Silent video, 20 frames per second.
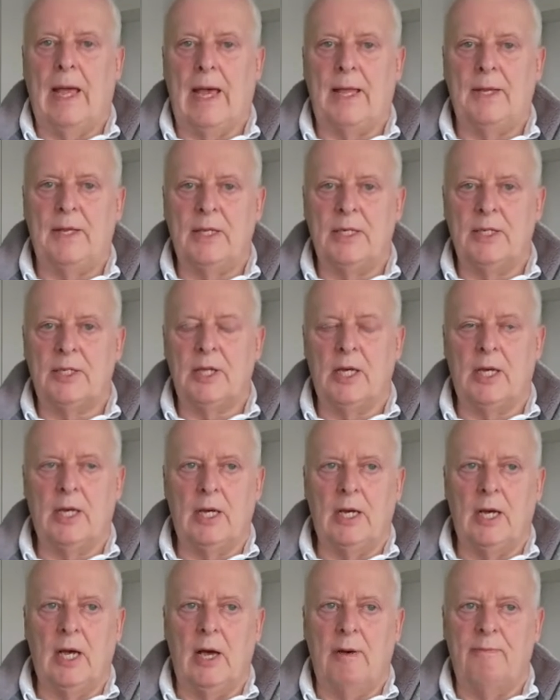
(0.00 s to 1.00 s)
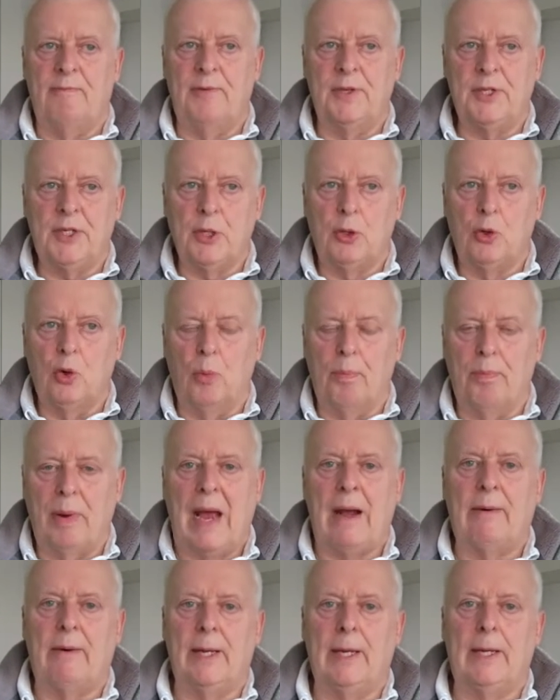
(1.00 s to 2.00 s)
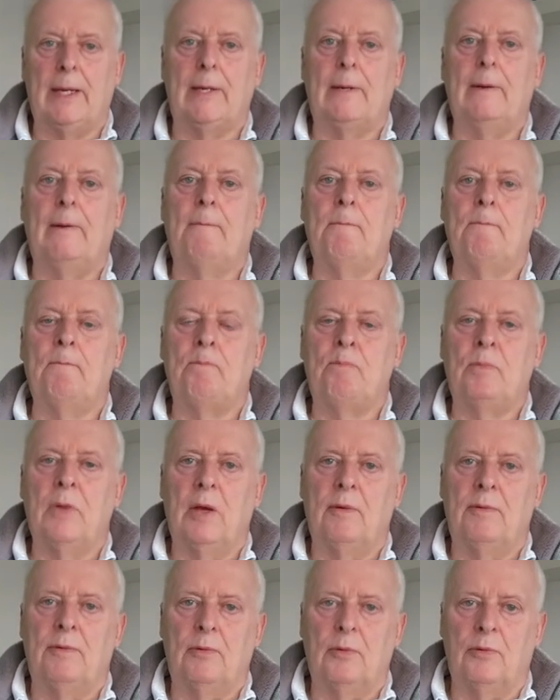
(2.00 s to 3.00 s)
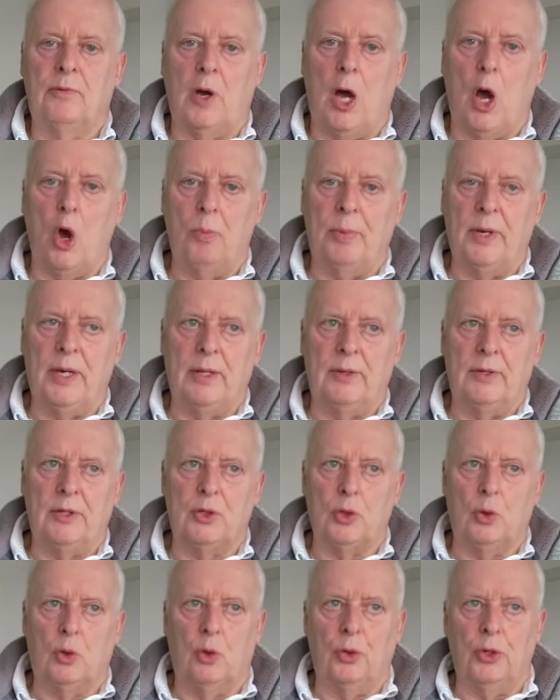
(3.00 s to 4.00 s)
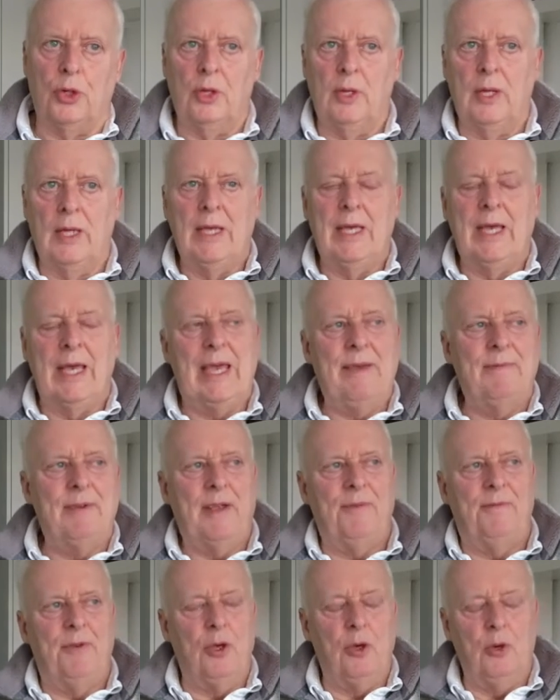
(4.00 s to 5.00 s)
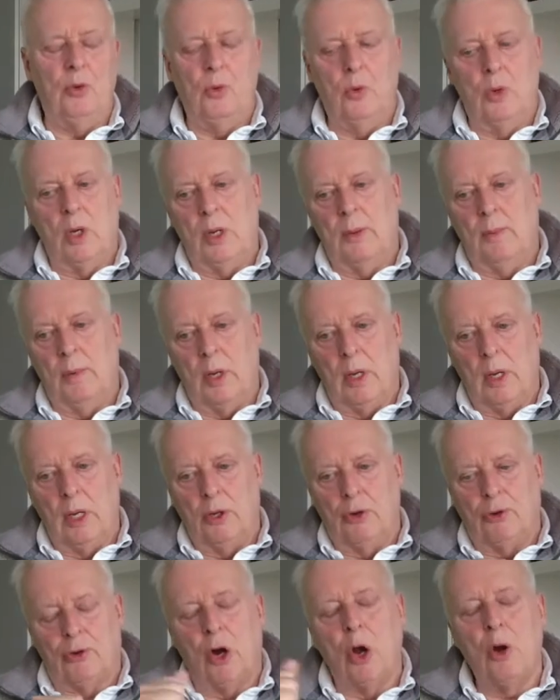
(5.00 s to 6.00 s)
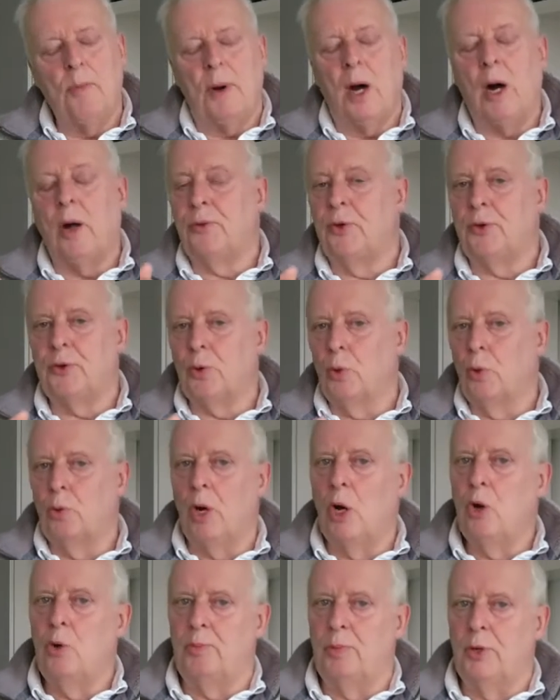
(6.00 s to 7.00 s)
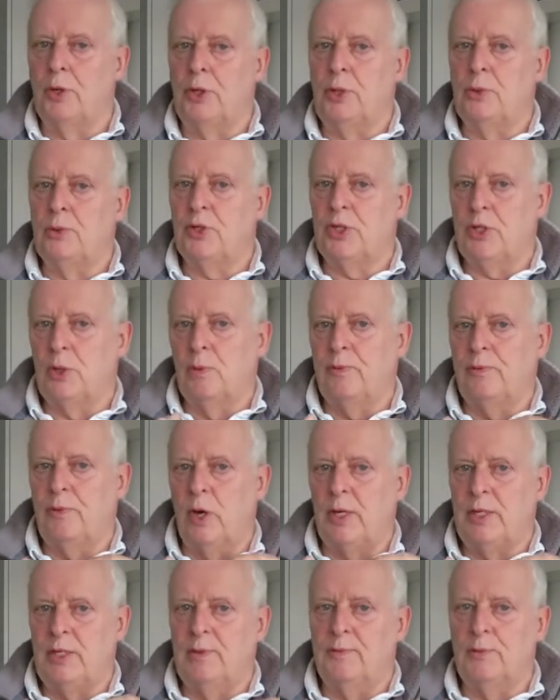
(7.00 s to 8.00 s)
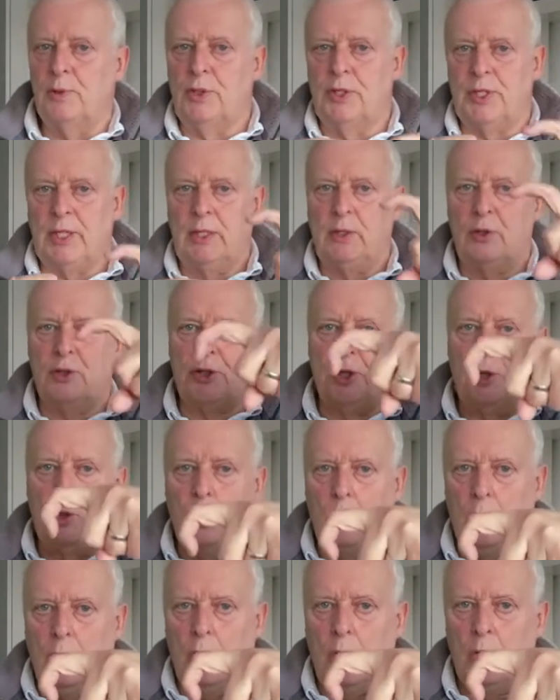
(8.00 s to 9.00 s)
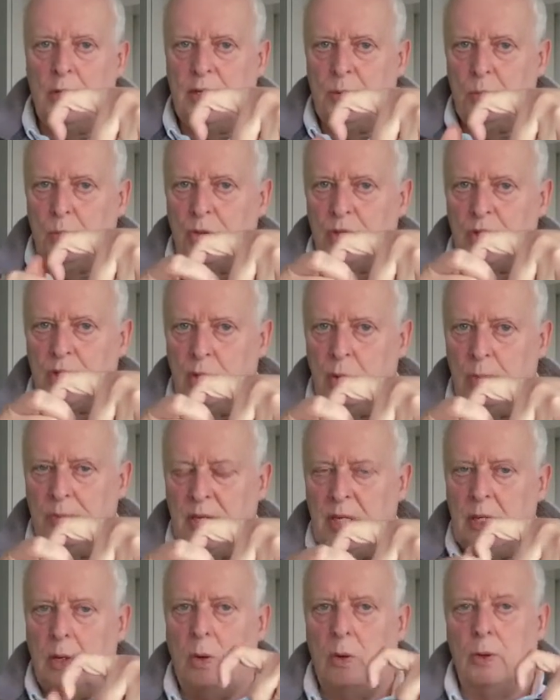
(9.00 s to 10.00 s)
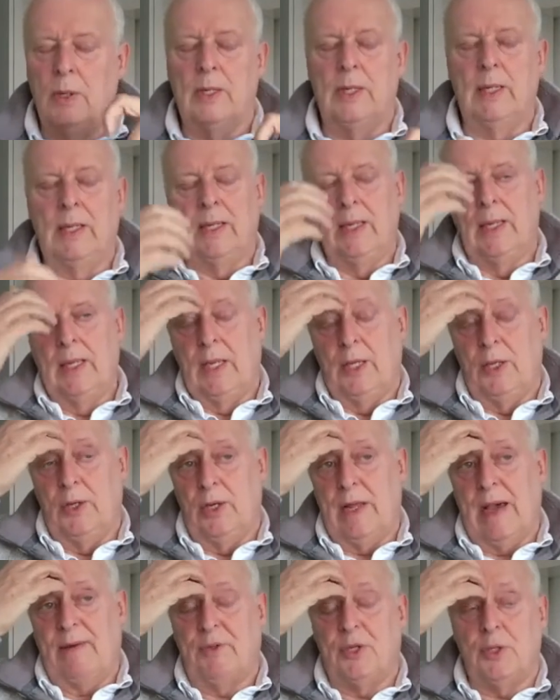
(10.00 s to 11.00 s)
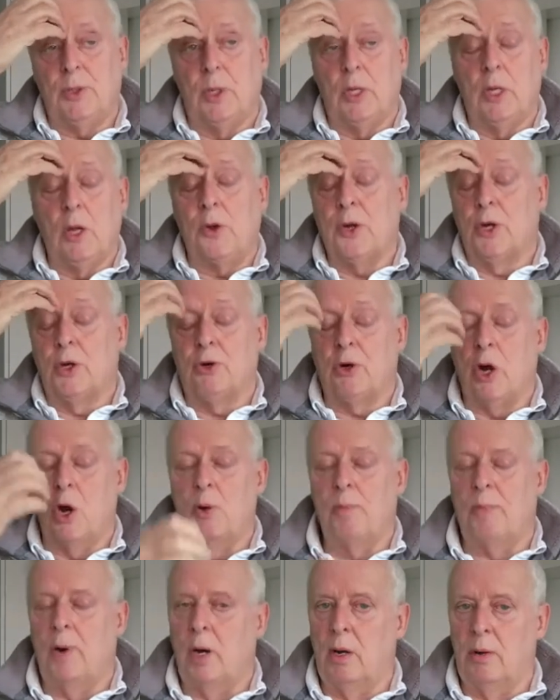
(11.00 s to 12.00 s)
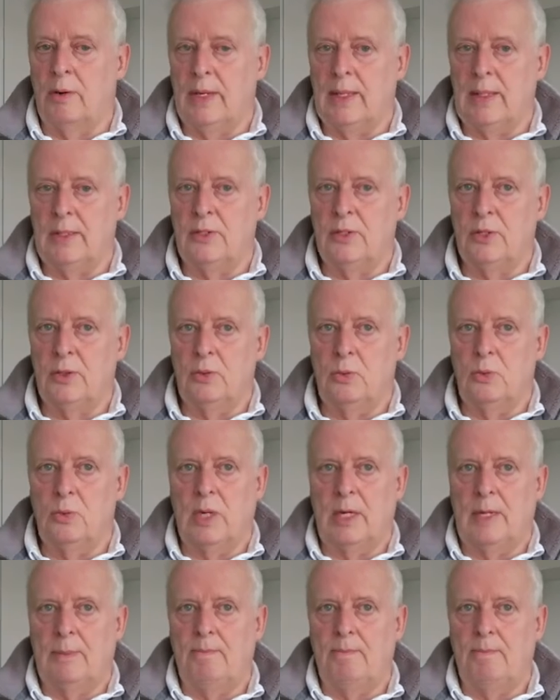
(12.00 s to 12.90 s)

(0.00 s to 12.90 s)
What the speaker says: and it's a physical barrier for opening the door. Even if you crowbarred the door open, you'd still find difficulty because the hook lock it would still be on. You'd have to do a lot of crowbarring to